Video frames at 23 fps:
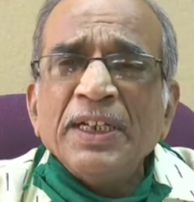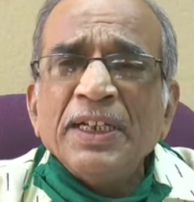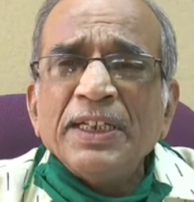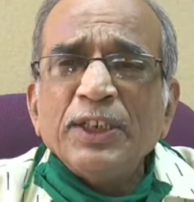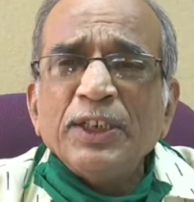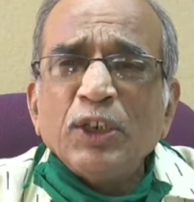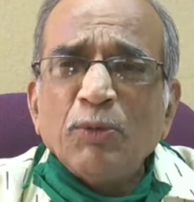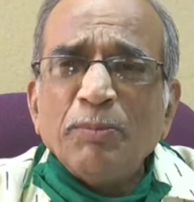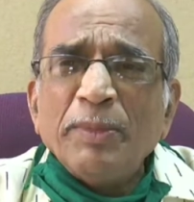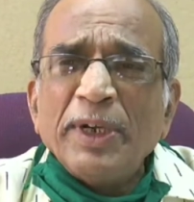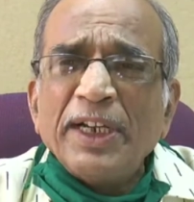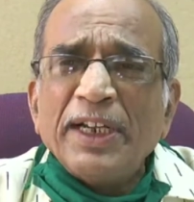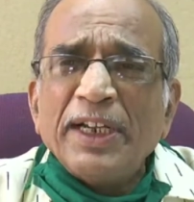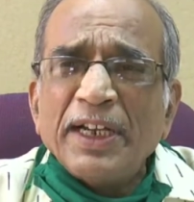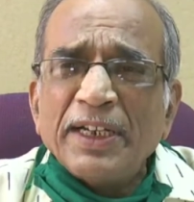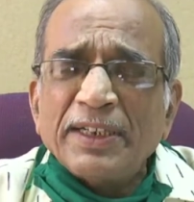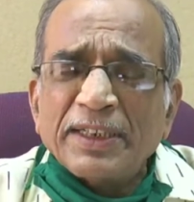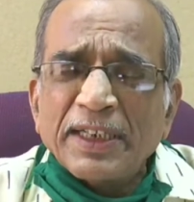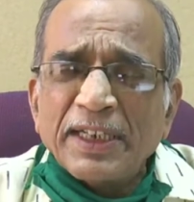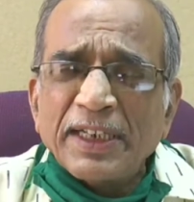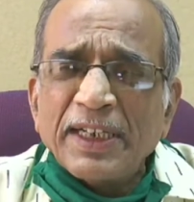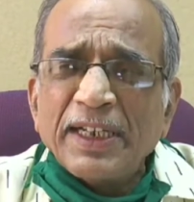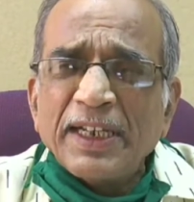
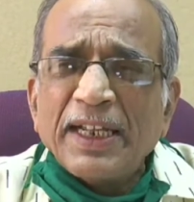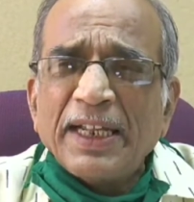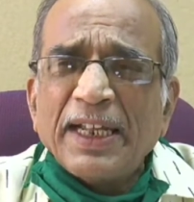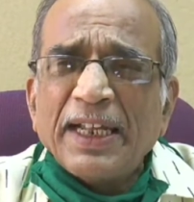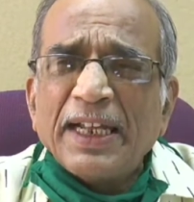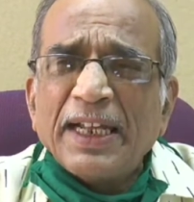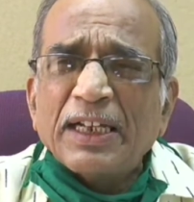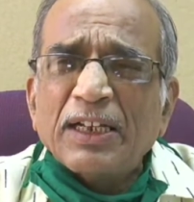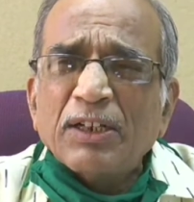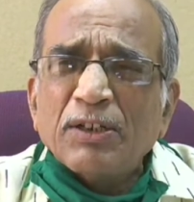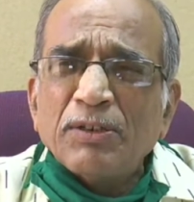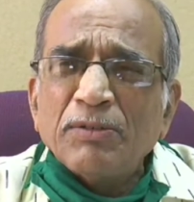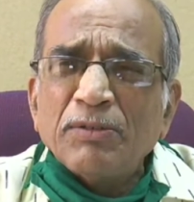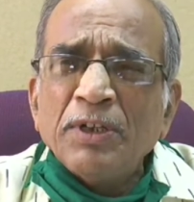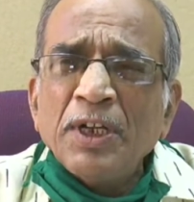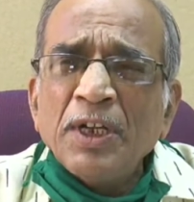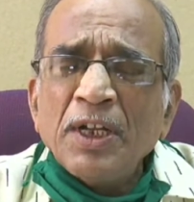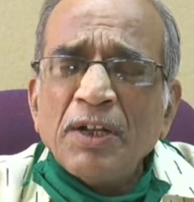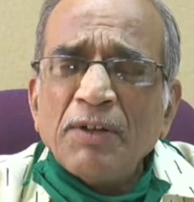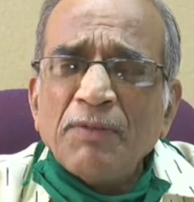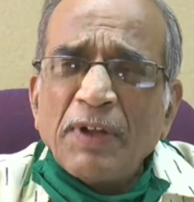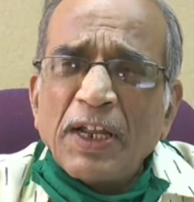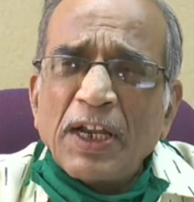humidity, air
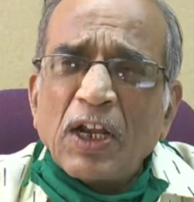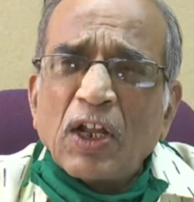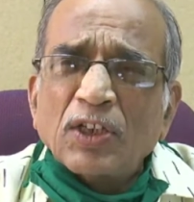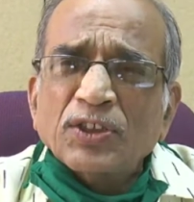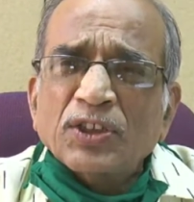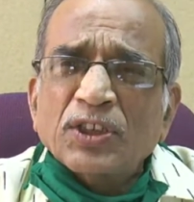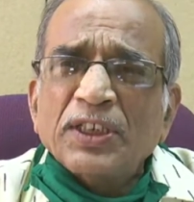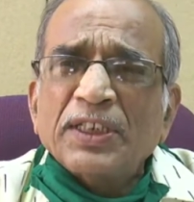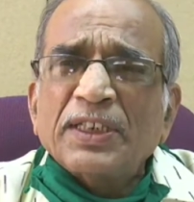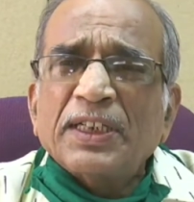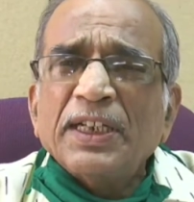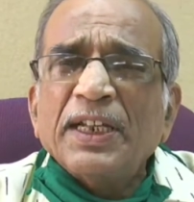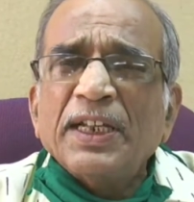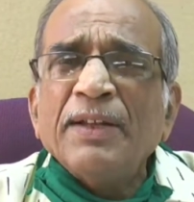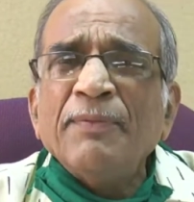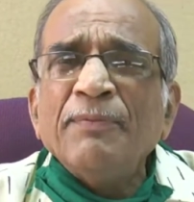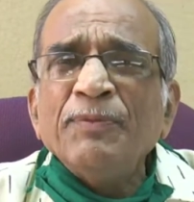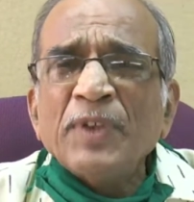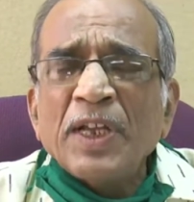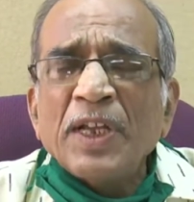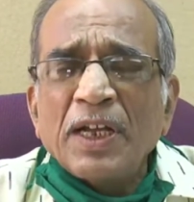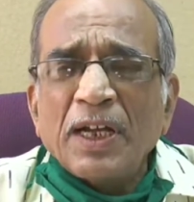velocity,